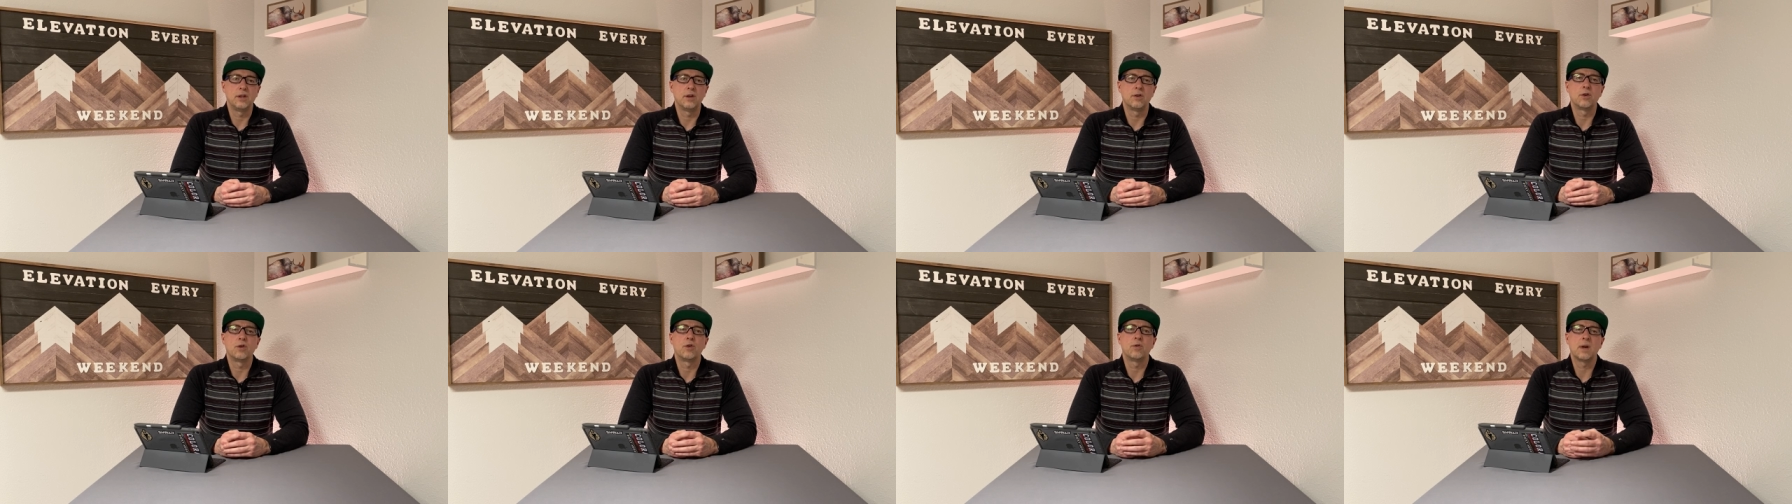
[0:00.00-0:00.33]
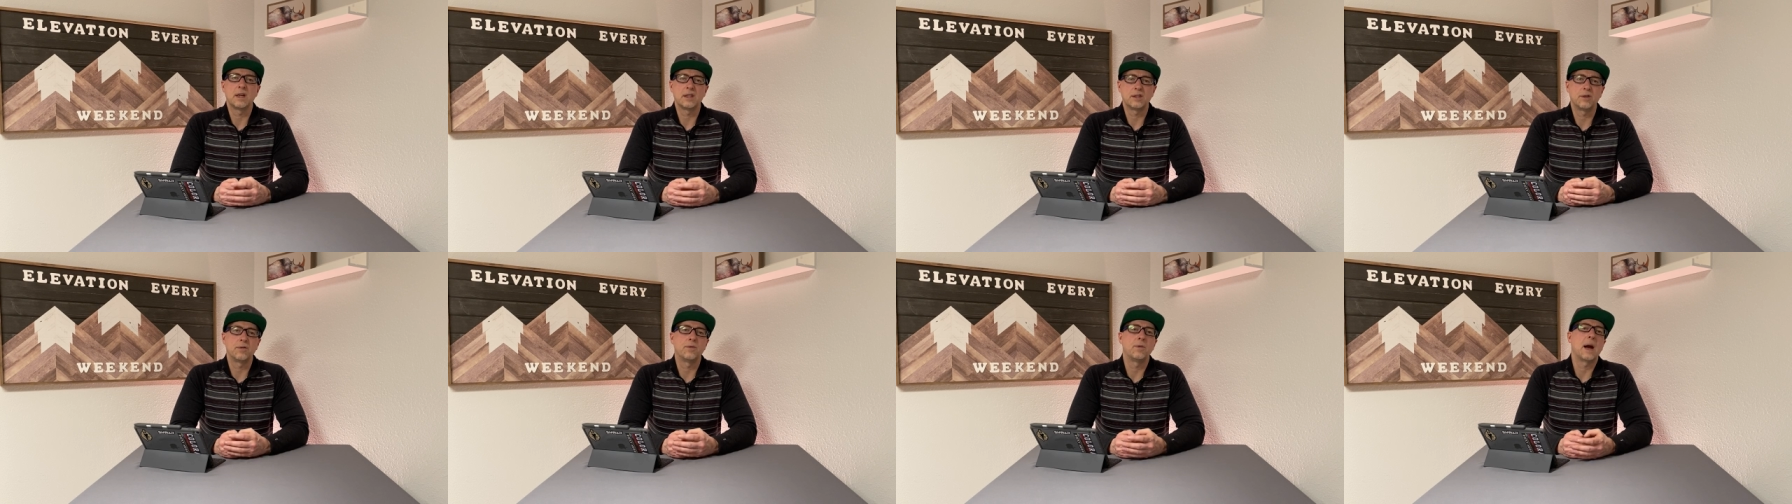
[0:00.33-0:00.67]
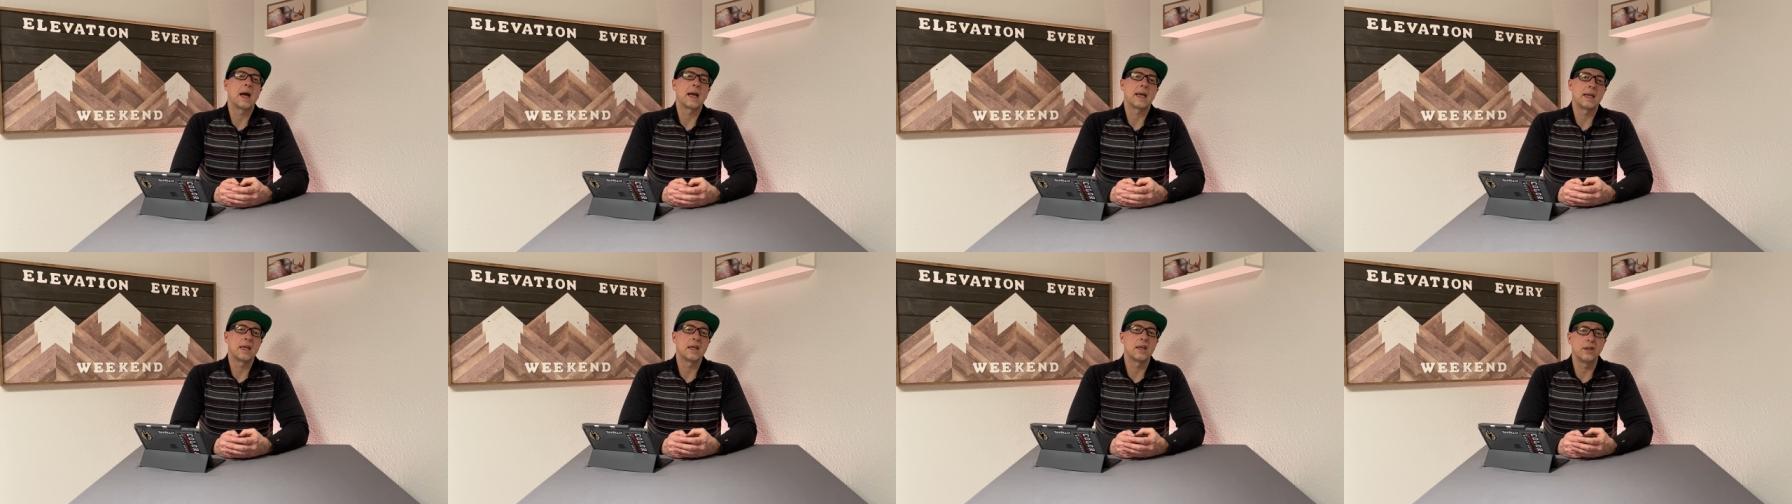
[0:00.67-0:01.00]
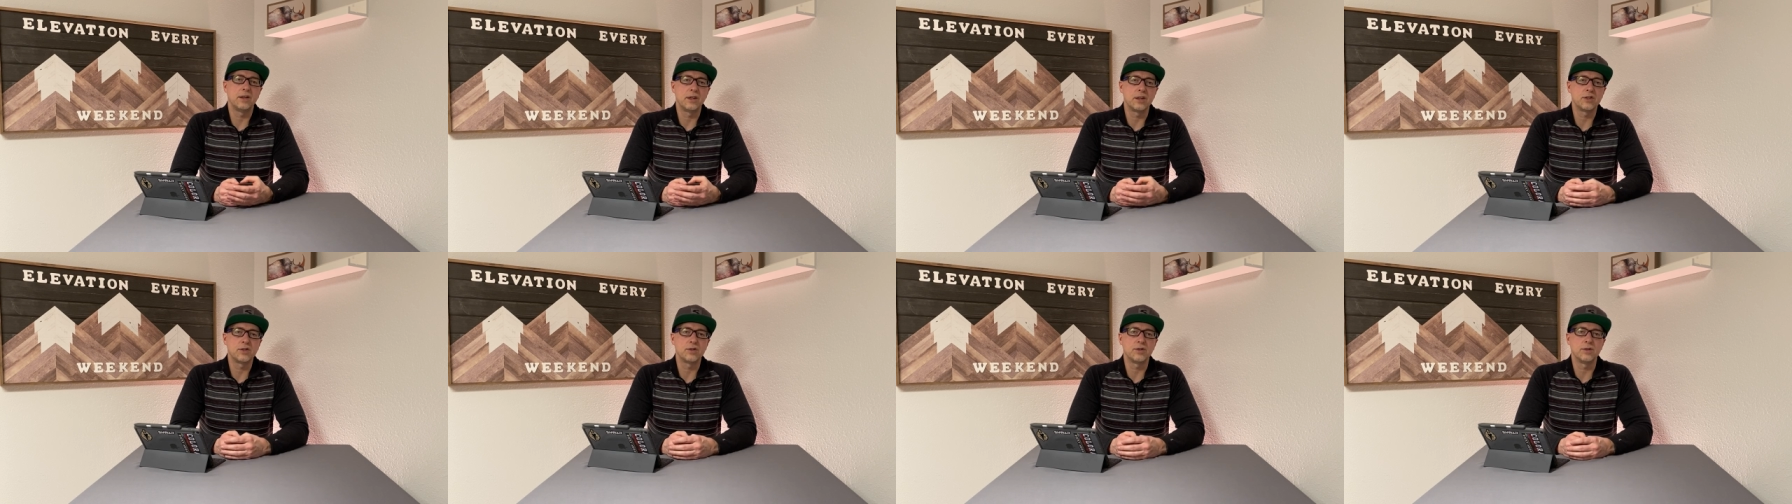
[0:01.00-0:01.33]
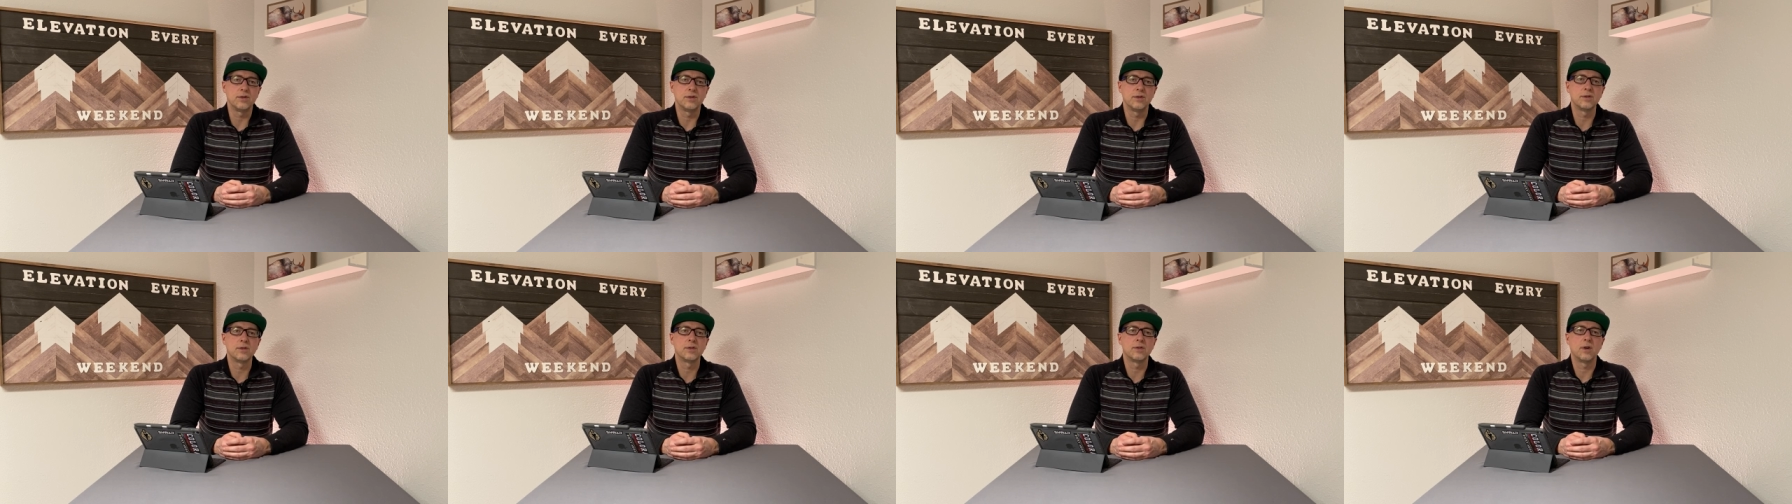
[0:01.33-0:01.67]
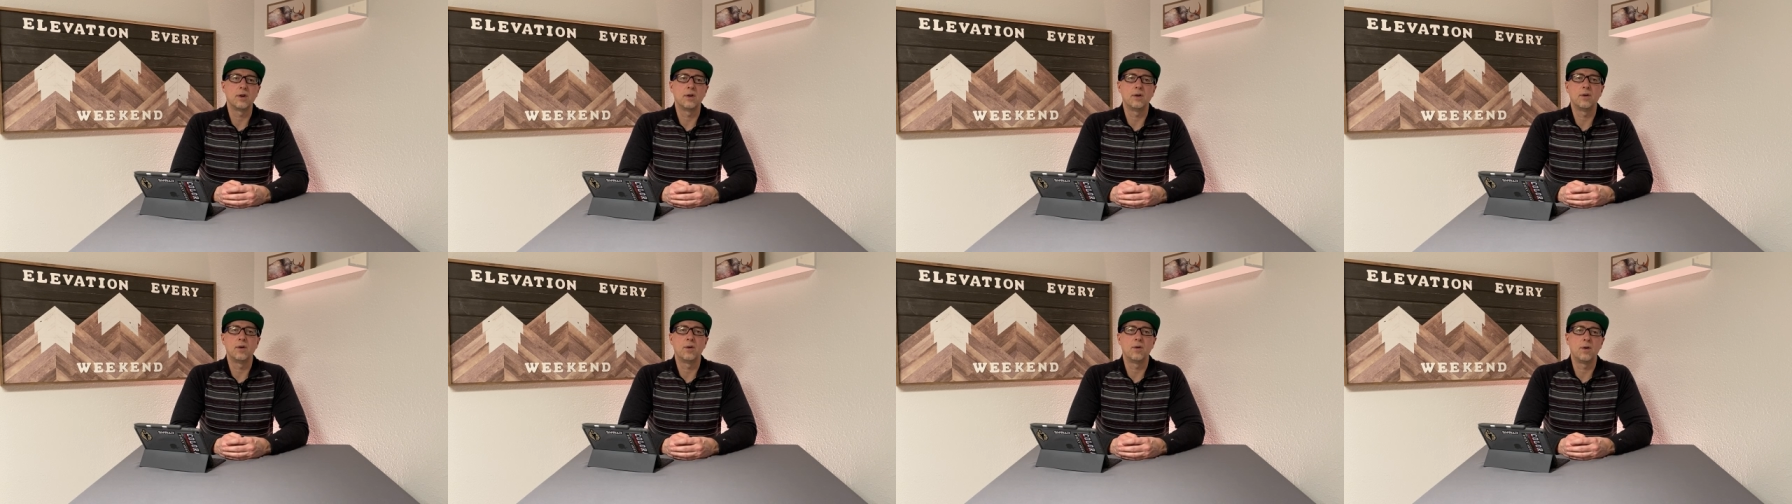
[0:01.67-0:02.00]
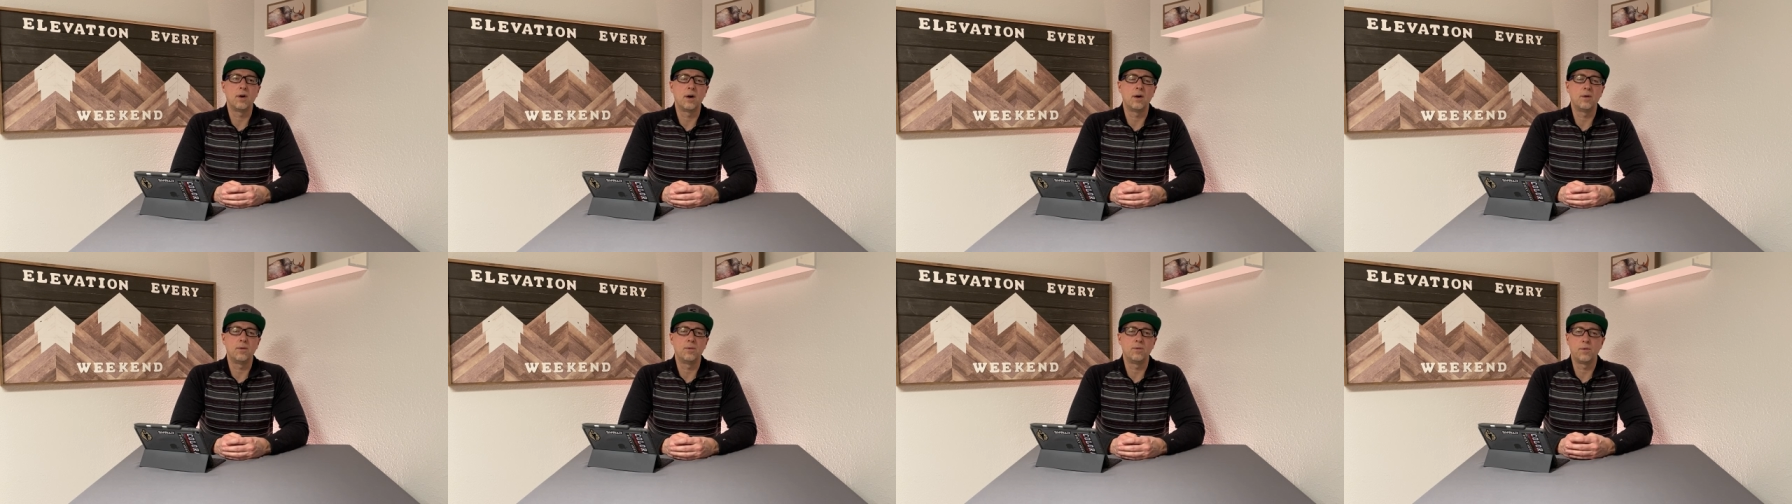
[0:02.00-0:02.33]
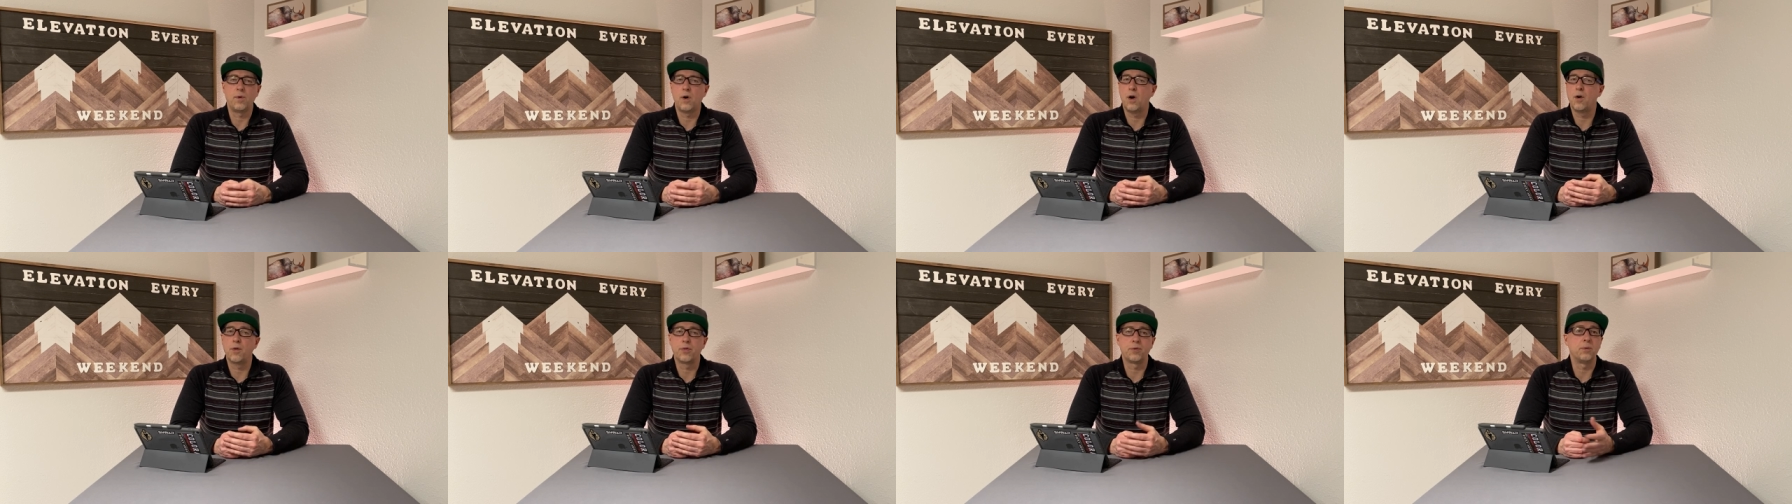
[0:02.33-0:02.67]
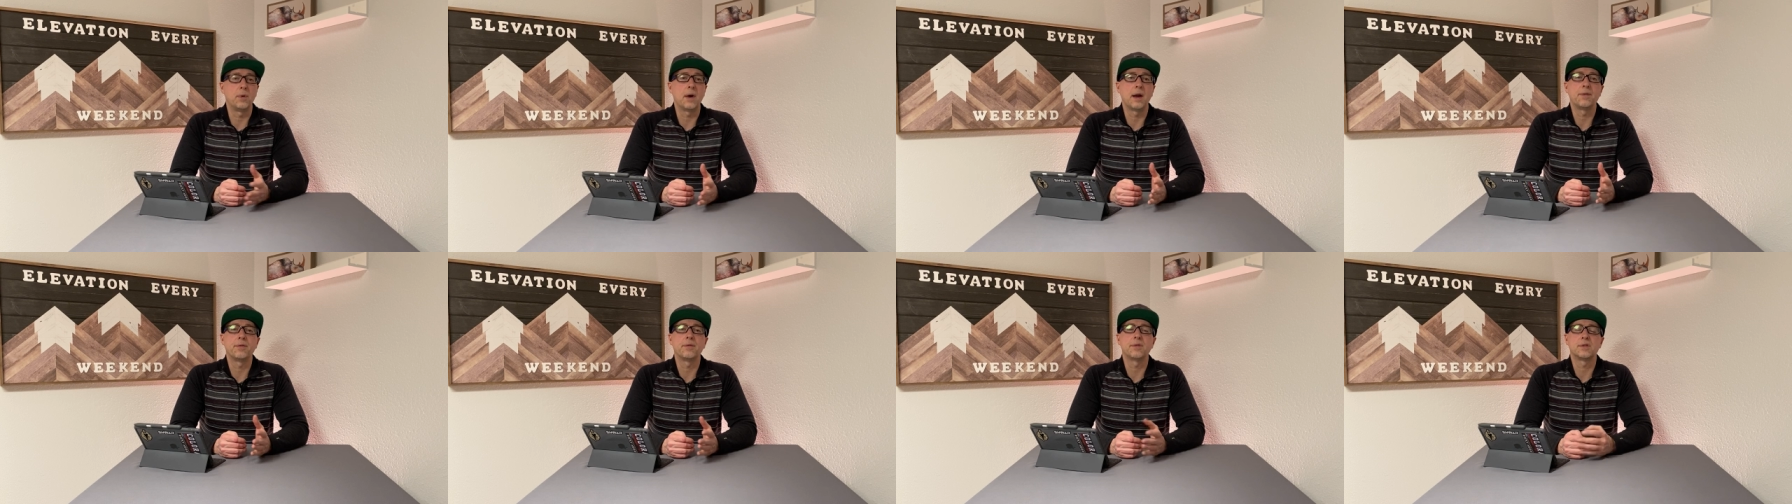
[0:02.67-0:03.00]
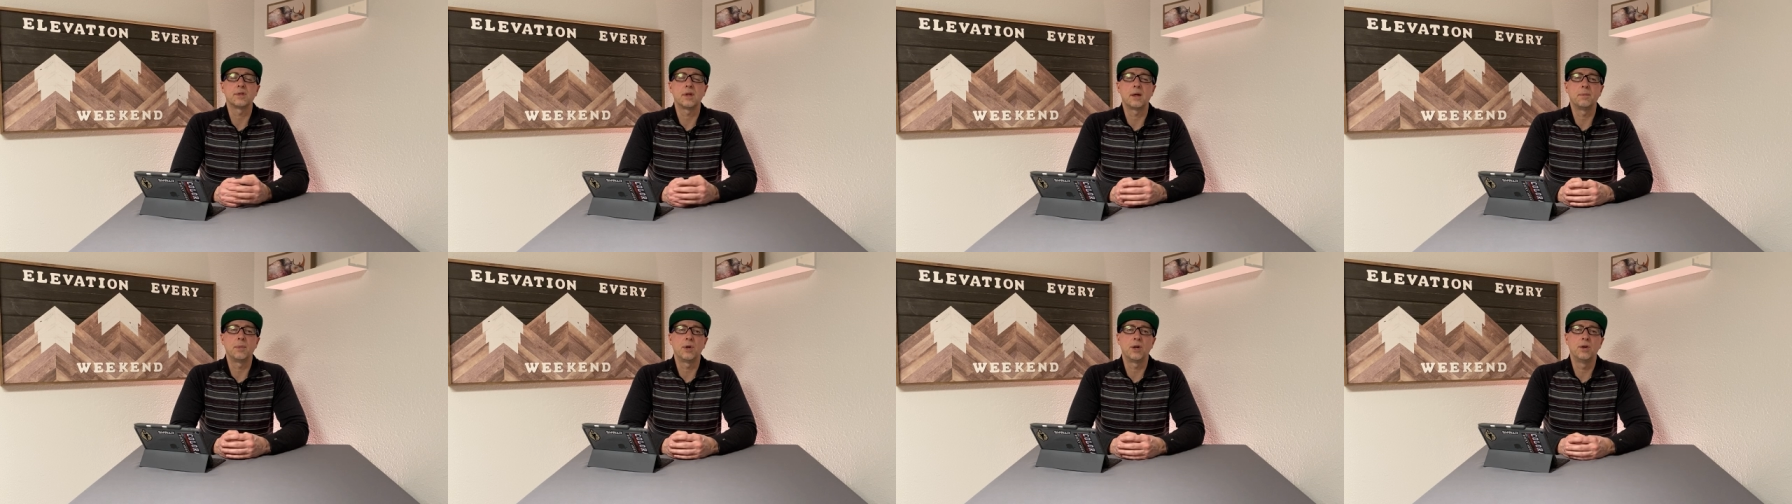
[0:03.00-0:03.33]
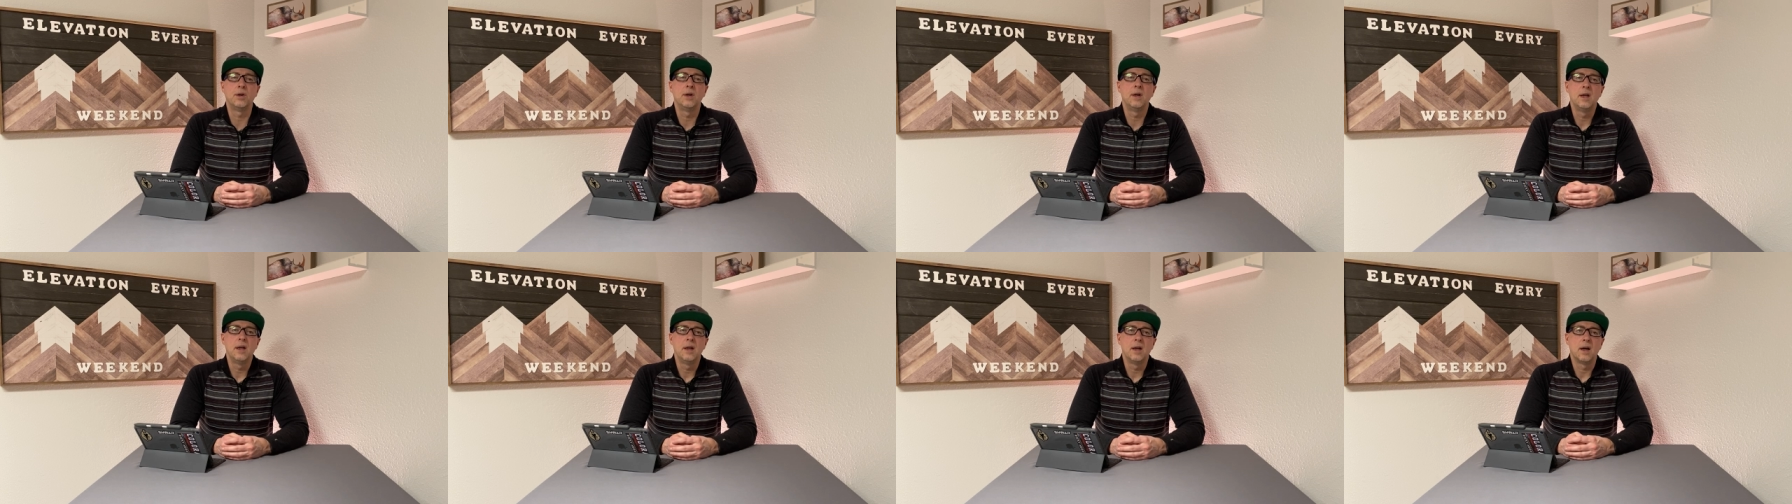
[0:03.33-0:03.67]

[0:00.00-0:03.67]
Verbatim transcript: aggressive rocky conditions all throughout the summer.